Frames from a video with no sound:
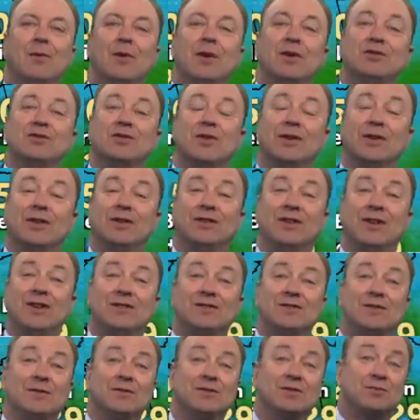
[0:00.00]
We enjoyed a
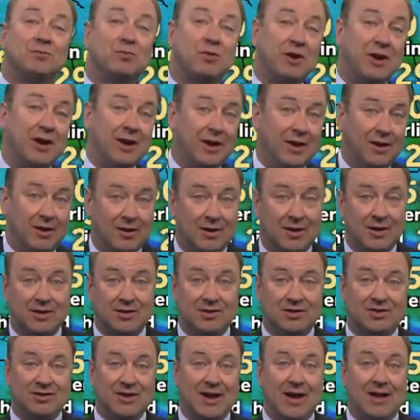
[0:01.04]
taste of spring
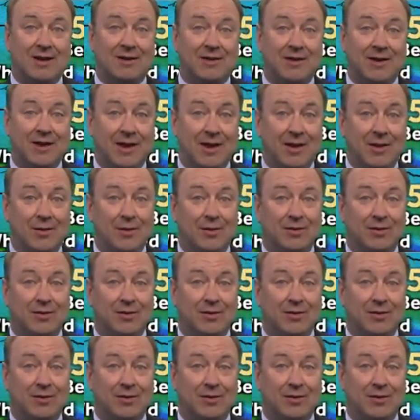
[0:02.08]
on Saturday